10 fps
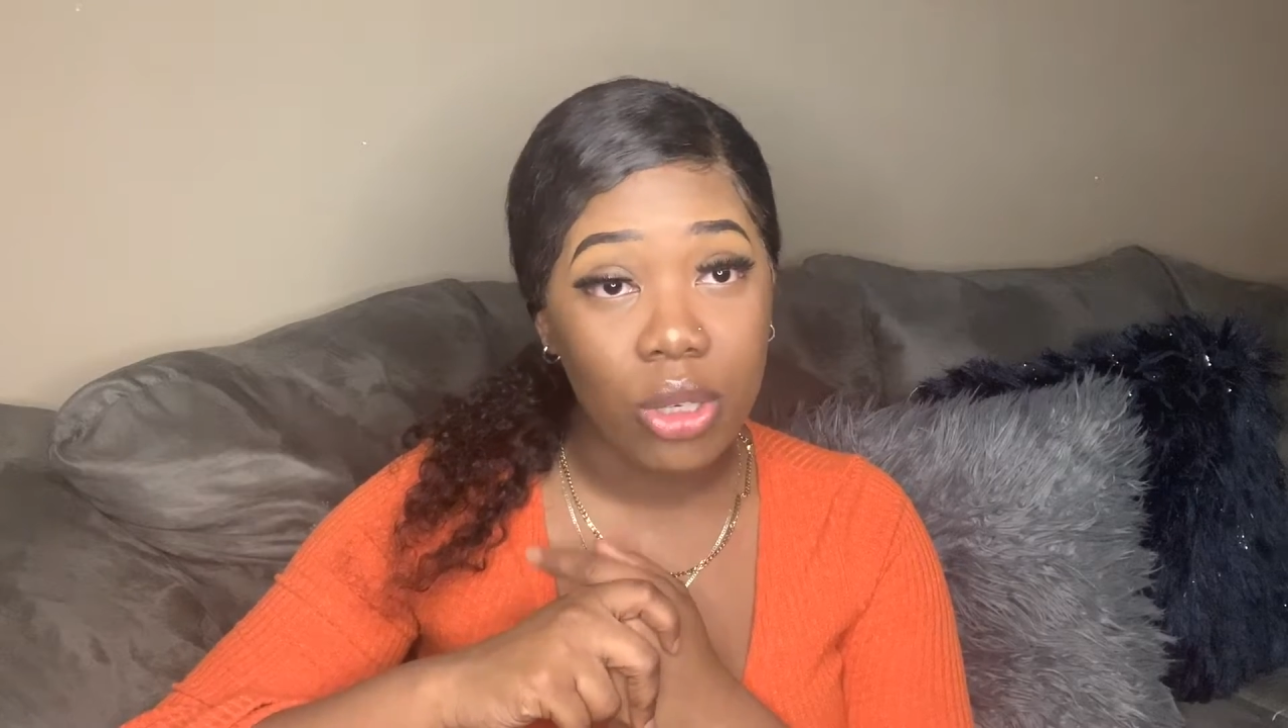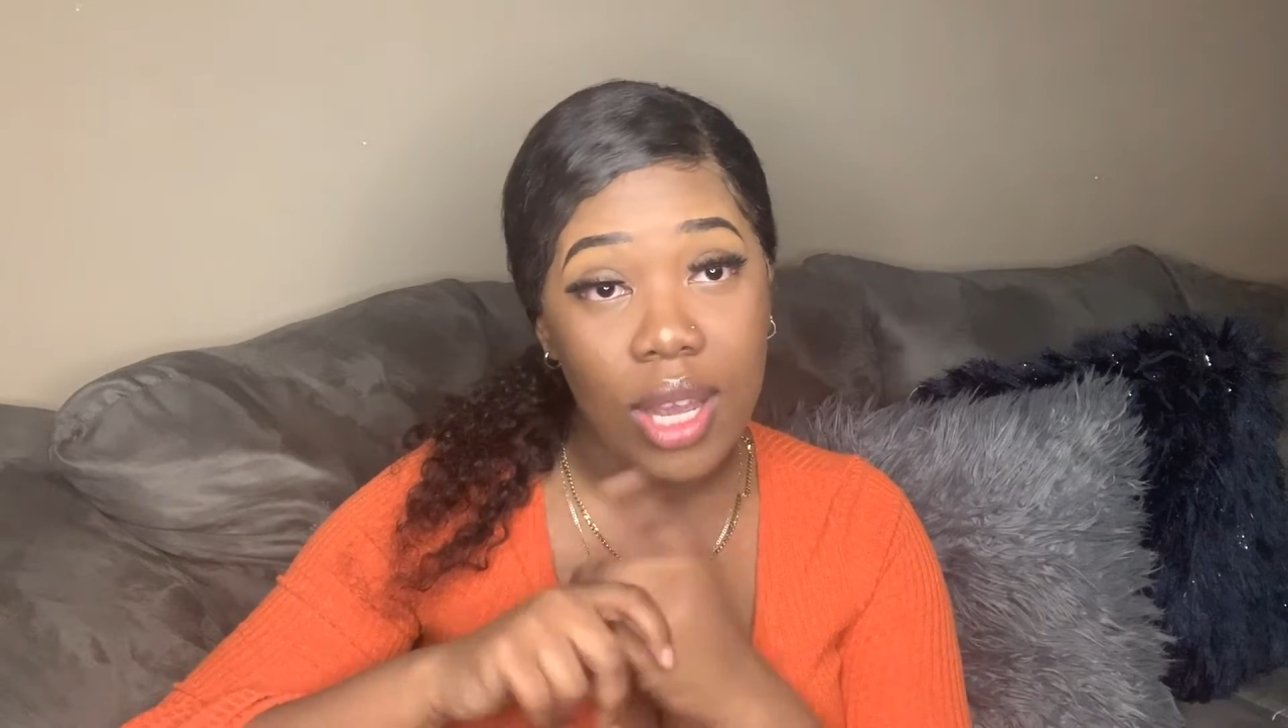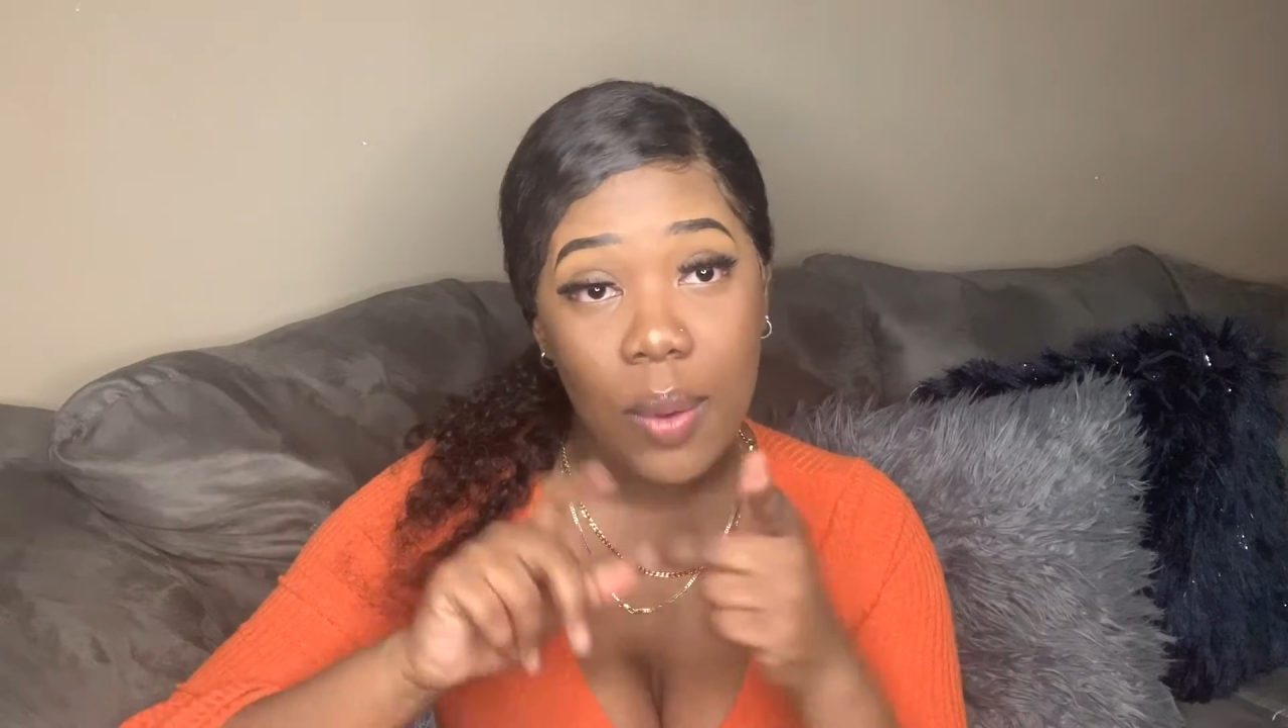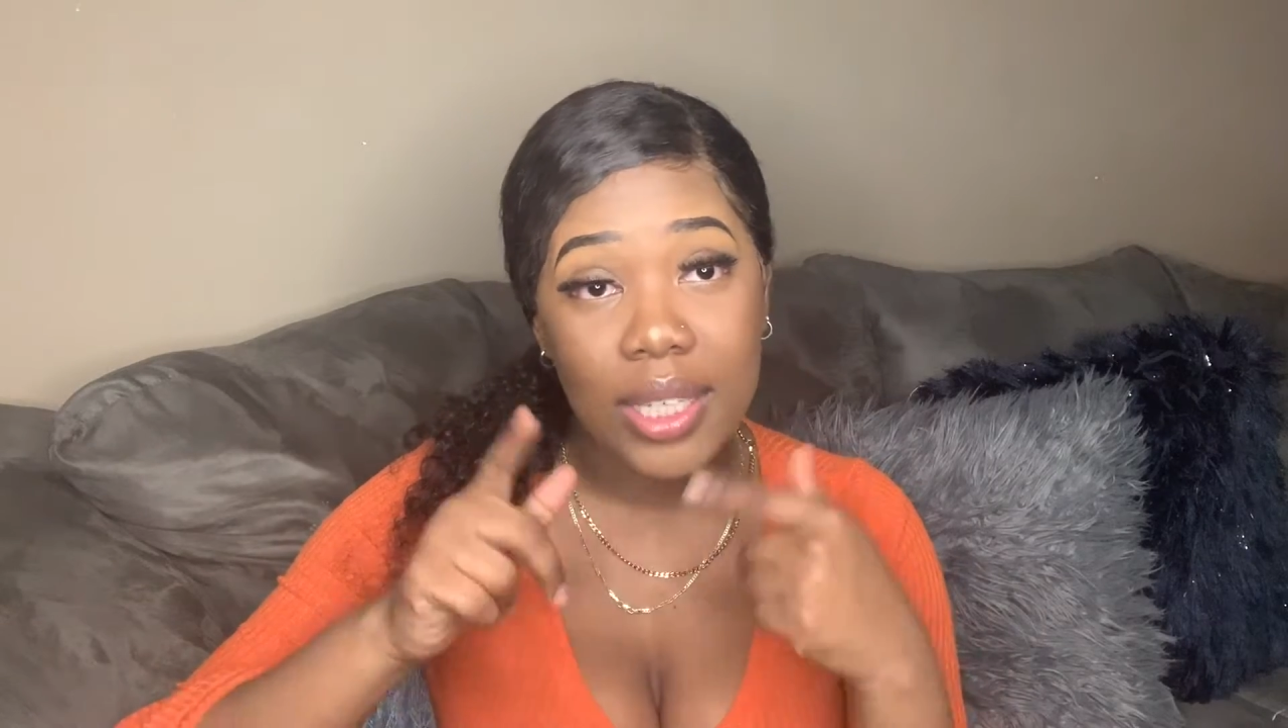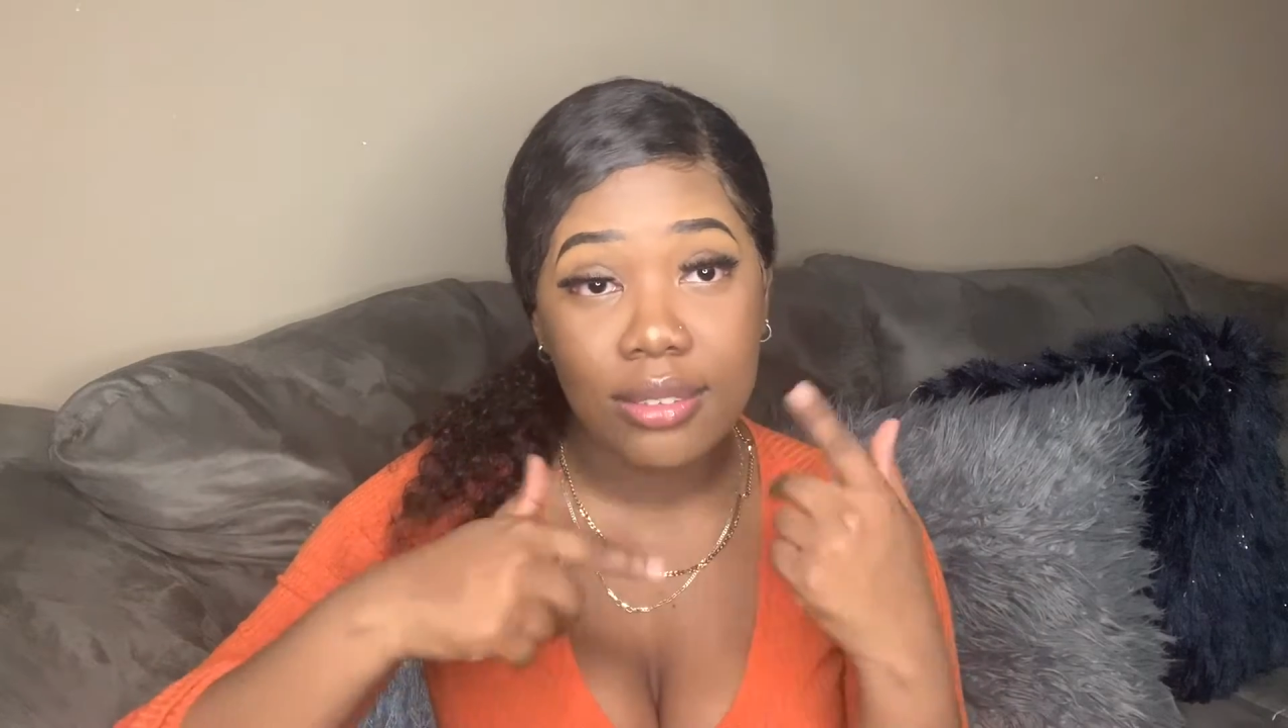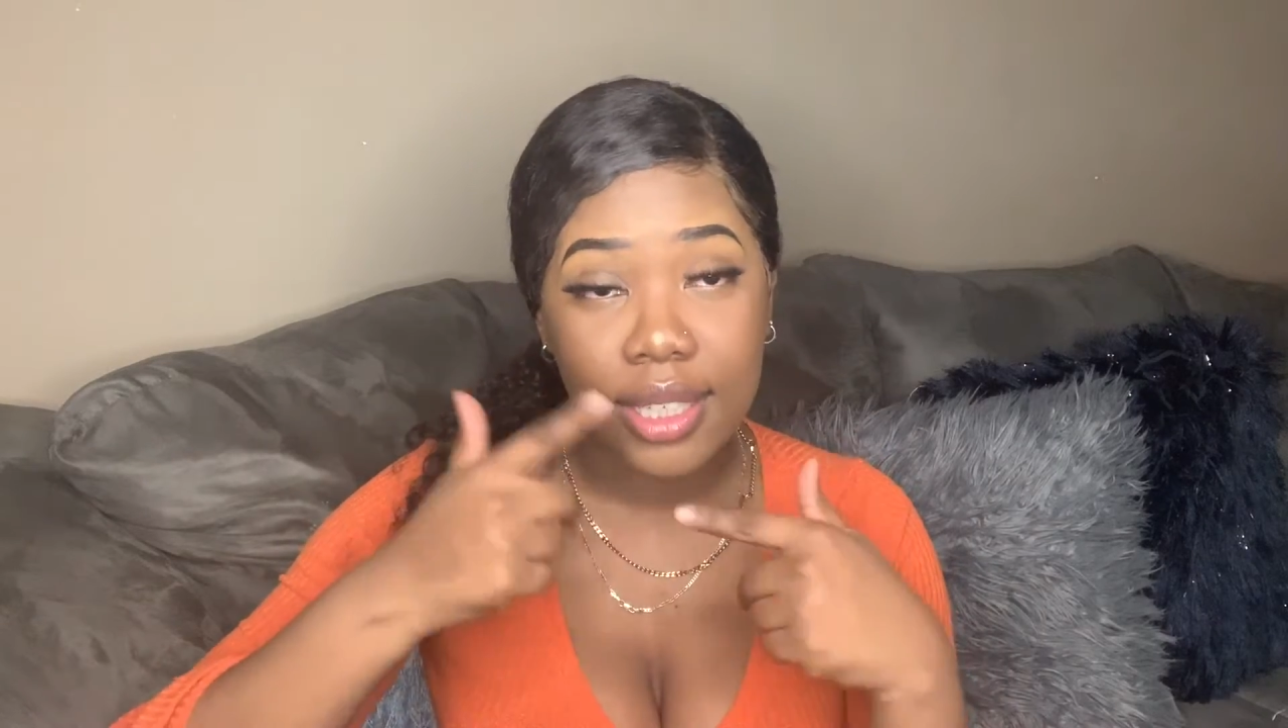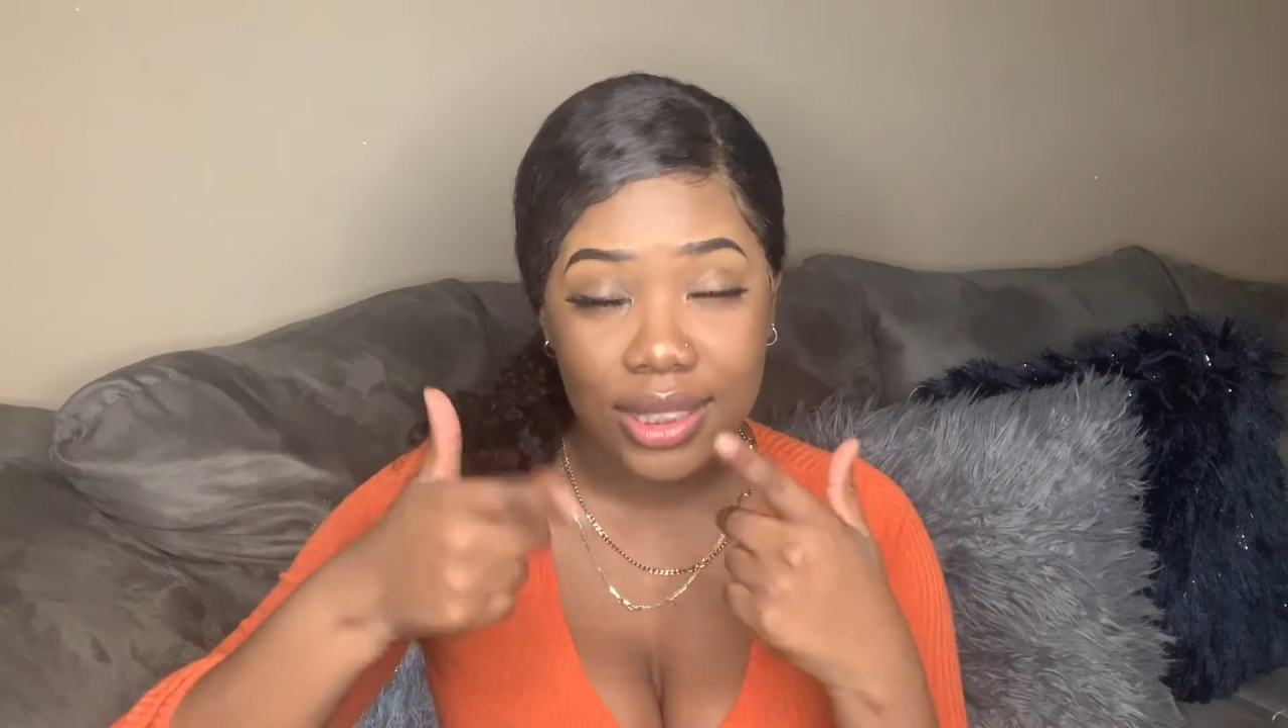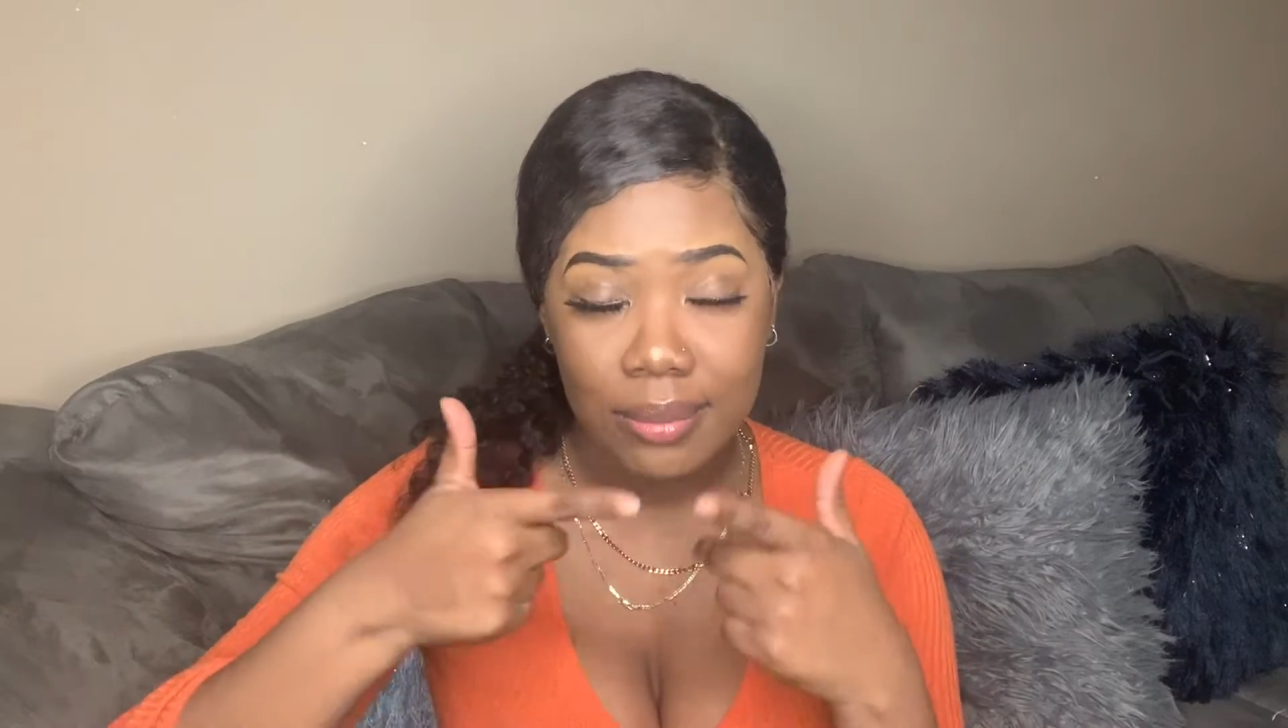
You gotta wait till second